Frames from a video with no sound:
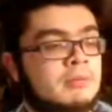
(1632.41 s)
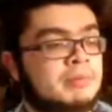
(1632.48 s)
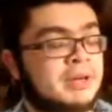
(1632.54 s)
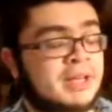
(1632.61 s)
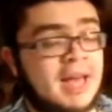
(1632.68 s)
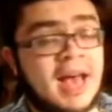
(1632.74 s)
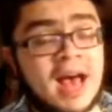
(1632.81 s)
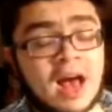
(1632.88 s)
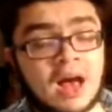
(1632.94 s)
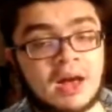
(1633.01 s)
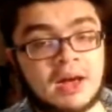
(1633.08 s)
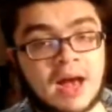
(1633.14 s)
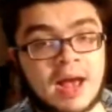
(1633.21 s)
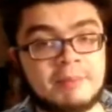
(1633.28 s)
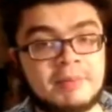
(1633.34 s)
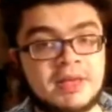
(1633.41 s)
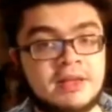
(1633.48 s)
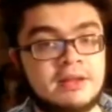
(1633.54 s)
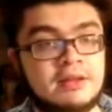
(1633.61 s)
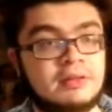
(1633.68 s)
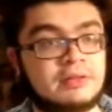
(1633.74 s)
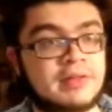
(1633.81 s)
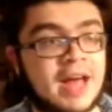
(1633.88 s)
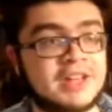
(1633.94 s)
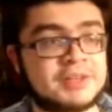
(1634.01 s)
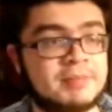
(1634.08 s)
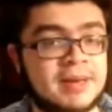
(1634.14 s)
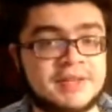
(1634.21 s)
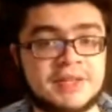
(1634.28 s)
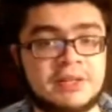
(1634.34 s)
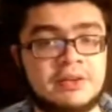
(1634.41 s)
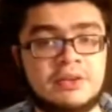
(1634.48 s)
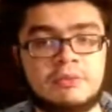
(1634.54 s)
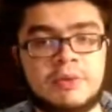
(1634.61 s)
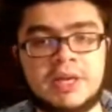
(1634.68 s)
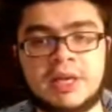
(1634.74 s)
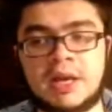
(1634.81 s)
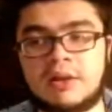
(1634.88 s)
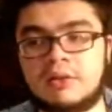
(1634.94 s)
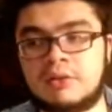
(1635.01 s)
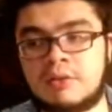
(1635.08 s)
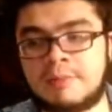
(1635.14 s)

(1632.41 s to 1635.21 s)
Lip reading: But yeah, I mean, that's basically the weekend.